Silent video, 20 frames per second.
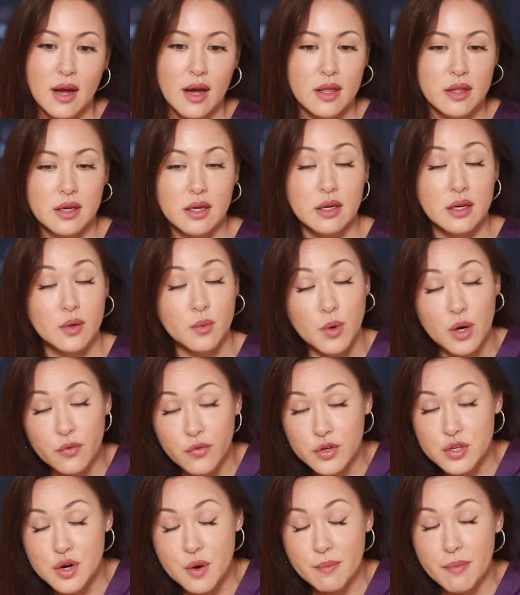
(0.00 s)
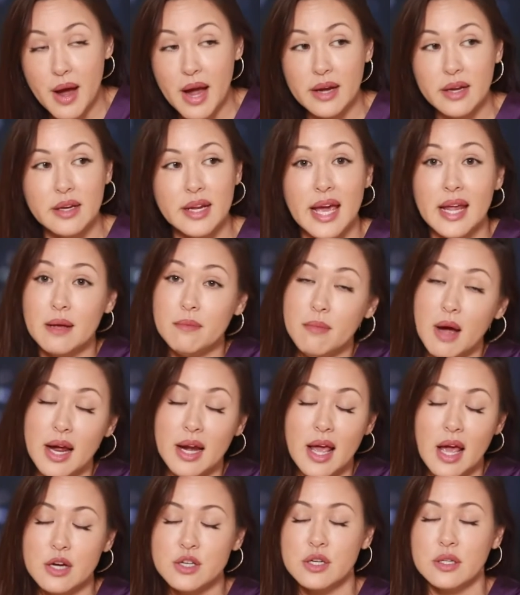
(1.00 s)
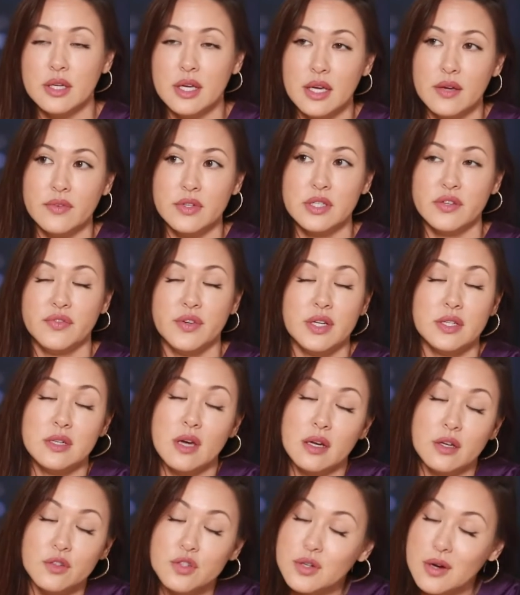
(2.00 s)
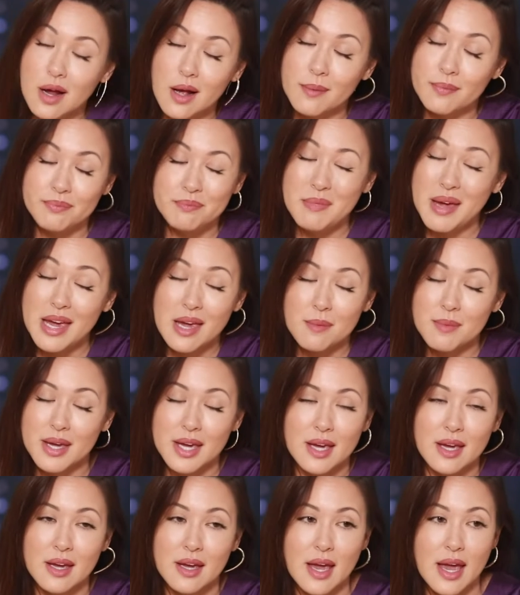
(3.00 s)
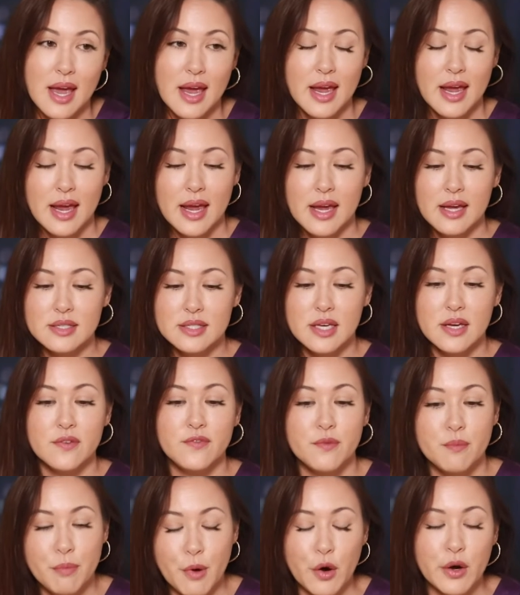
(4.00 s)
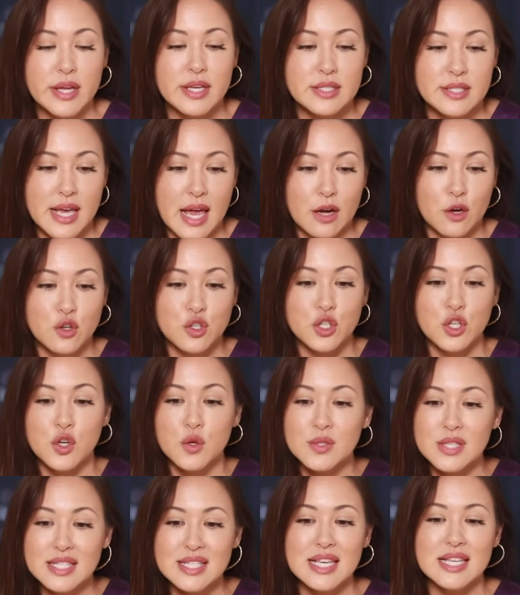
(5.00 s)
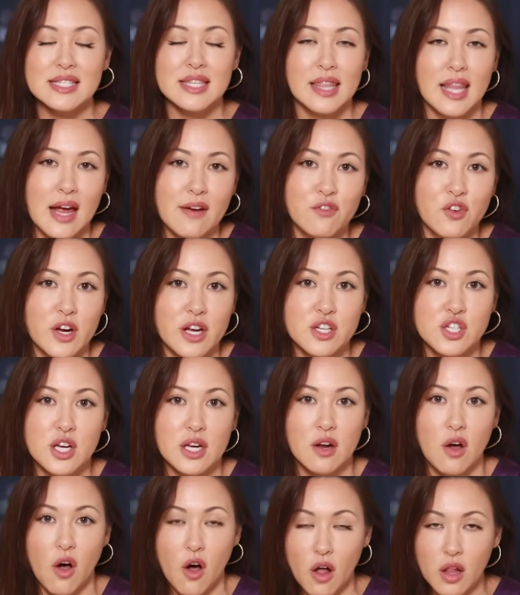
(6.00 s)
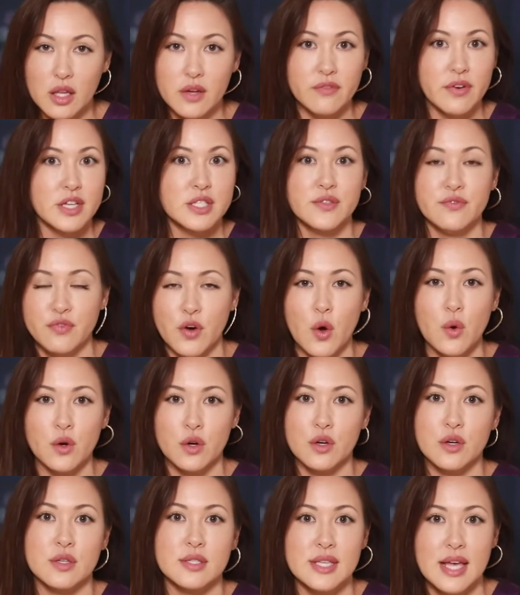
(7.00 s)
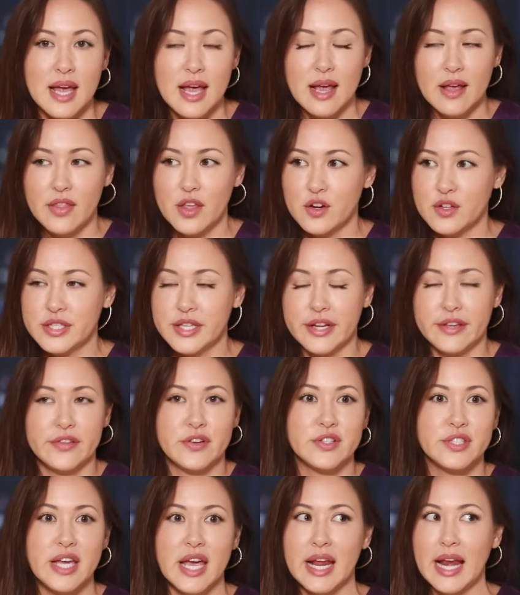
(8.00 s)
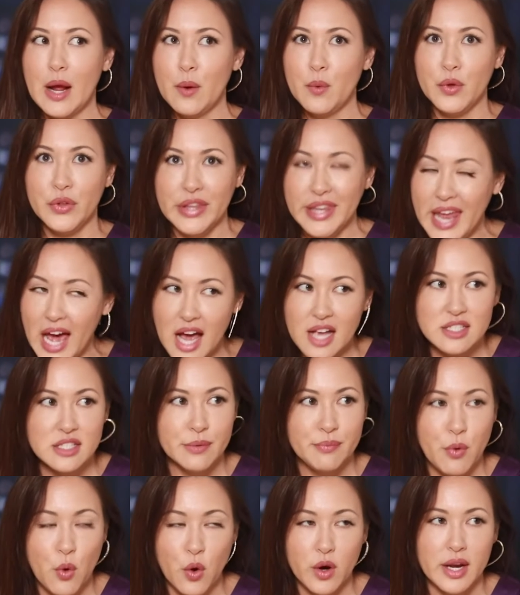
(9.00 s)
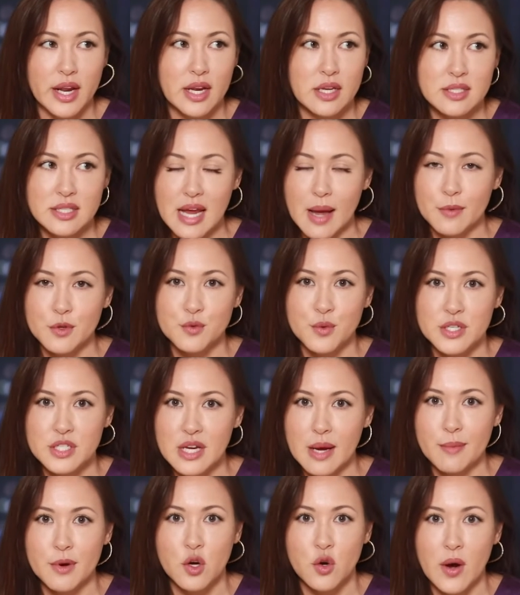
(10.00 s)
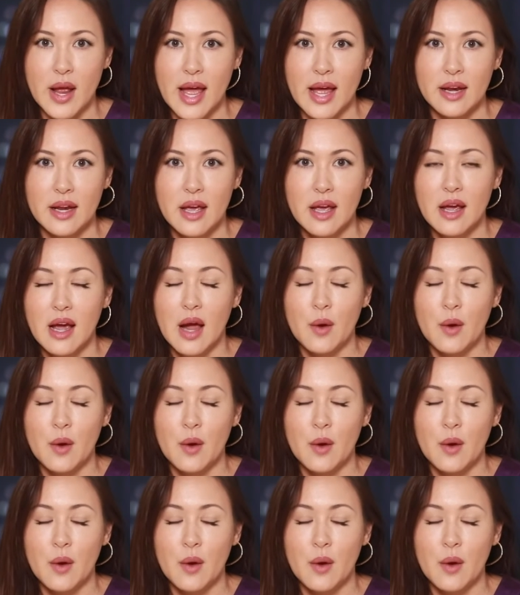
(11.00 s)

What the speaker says: I think it could work for Joe Biden, and it might actually even defeat Donald Trump, maybe, is if Bernie Sanders uses his leverage and all of us voters that are sitting there saying, I will not support an establishment Democrat.